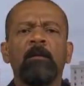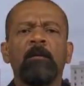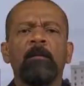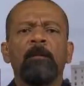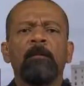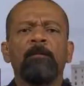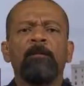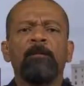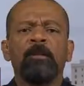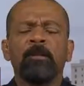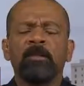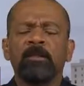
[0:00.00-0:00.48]

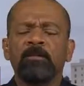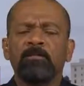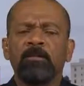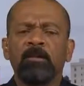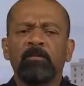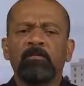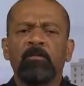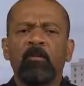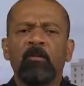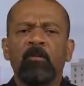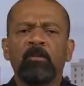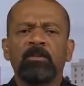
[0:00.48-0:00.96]

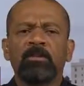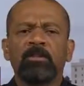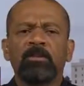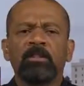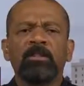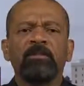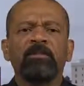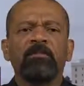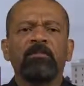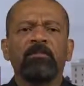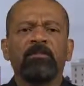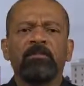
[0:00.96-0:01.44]

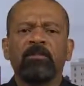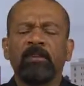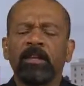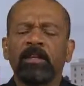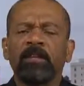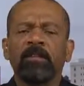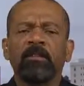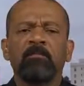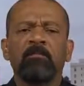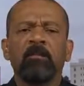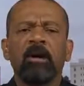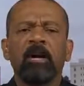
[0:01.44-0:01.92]
disproportionately
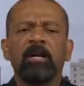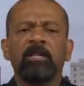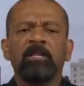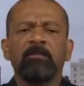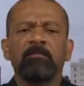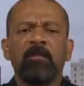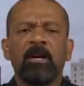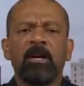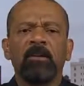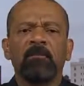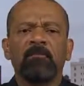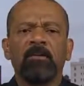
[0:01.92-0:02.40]

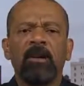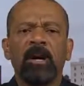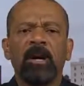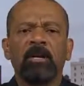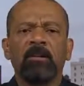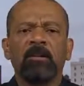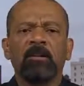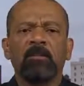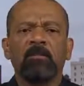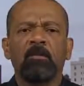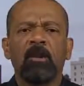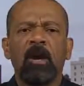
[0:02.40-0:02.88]
victimized by
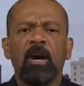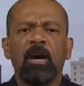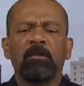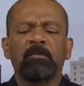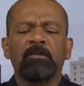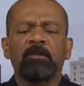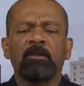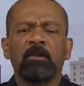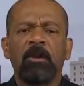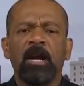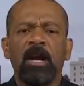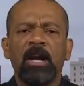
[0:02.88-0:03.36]
violent
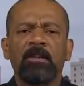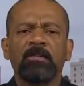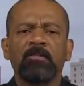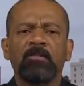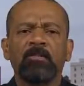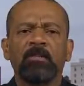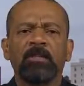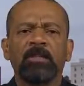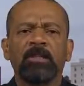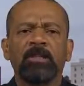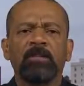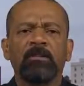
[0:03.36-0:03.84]
crime. So
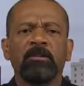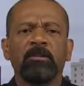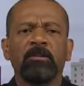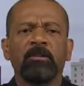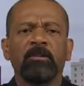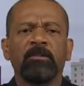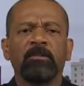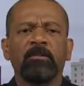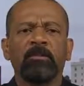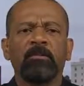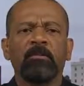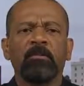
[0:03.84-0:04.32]
actually, in
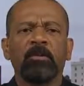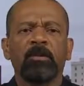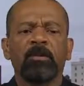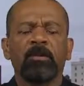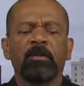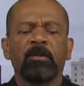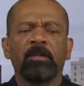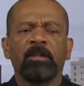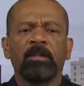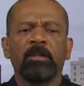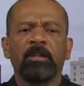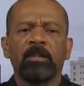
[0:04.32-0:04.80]
her, with
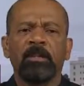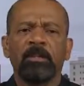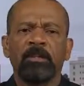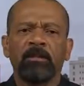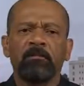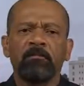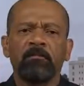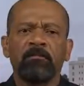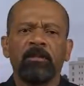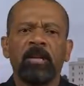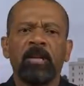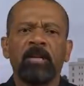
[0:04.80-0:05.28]
her getting
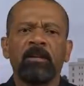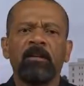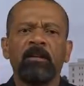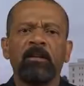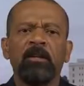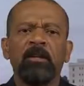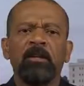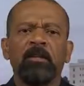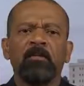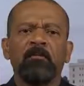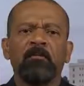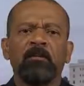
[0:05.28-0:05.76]
in bed
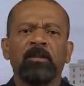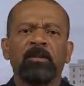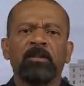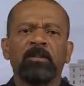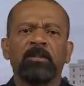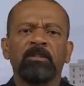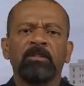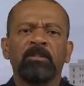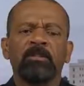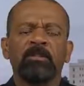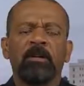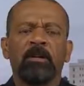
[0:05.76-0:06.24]
with
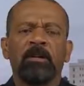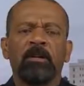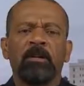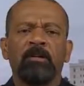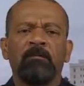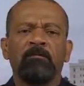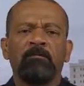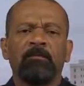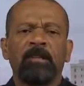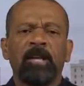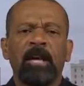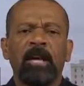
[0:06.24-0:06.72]
this
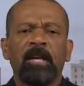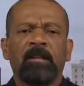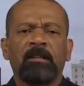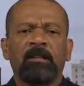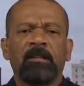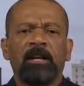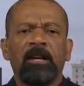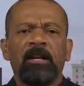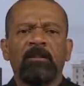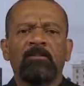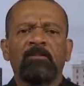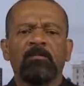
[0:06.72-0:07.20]
uh,
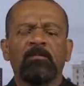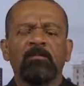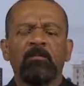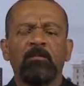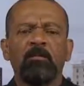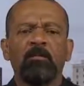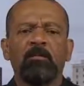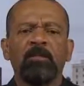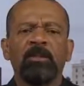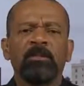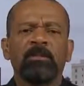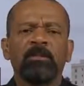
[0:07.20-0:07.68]
Black Lives
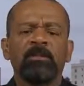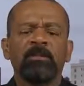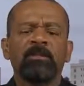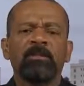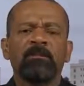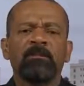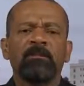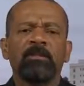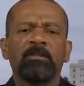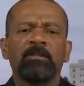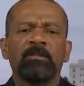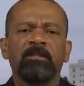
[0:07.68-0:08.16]
Movement,
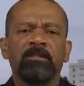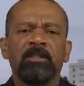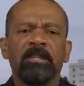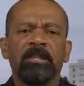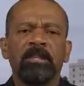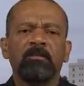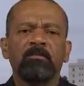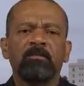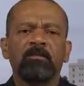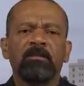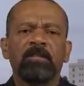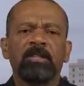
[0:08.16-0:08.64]
this, this
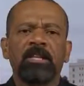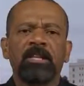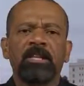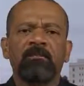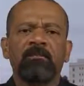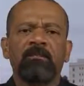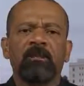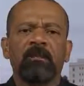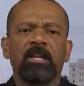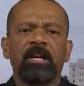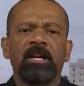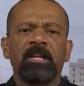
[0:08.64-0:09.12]
dangerous,
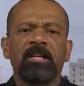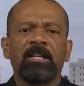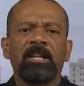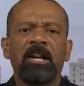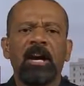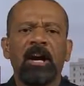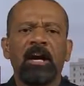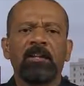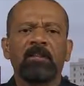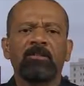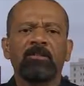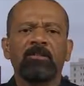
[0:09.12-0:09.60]
hateful
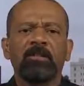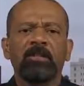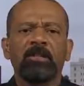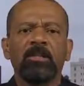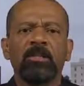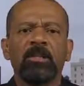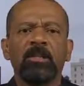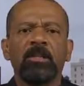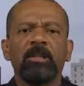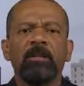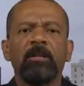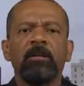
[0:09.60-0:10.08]

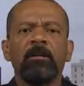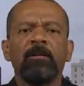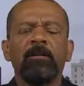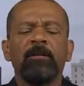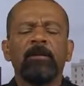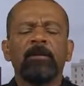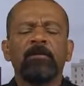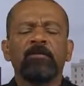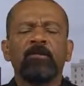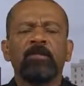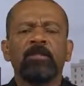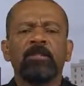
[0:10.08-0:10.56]
ideology,
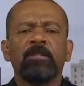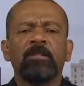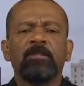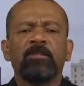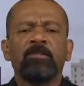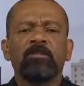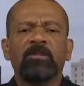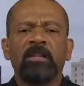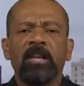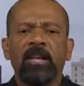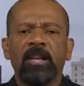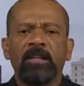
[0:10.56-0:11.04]
she
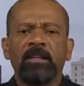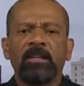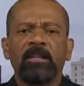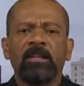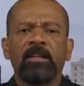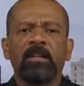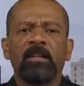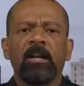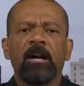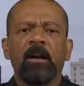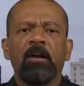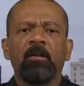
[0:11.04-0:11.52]
is
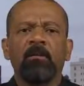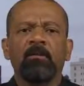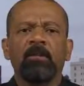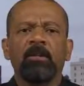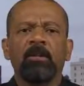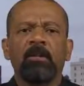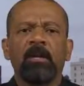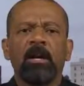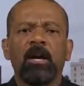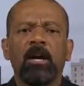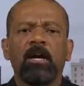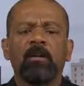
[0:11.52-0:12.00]
taking it out
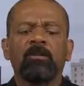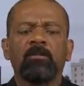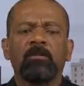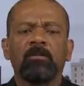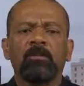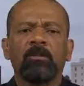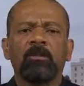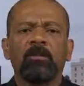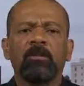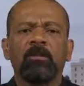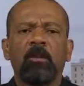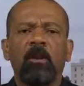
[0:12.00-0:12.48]
on
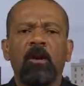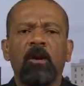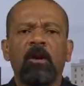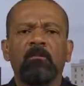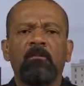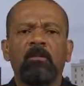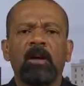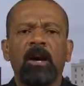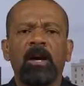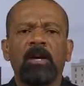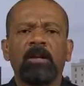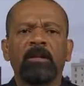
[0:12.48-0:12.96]
good
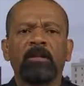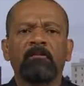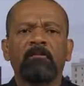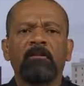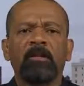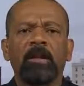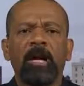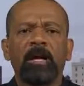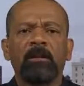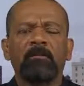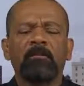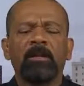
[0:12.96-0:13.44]
law-abiding
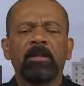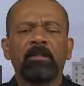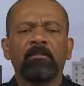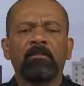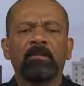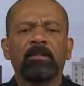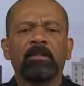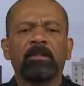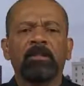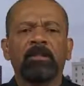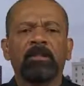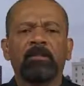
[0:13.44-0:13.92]
black
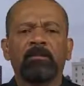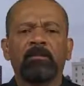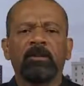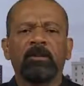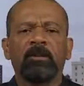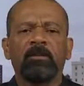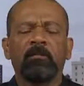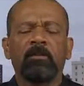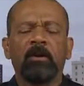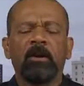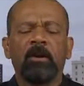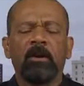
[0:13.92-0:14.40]
people that live
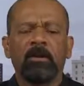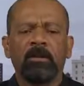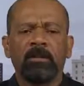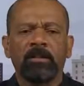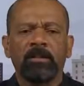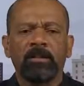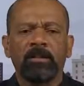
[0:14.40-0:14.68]
in the American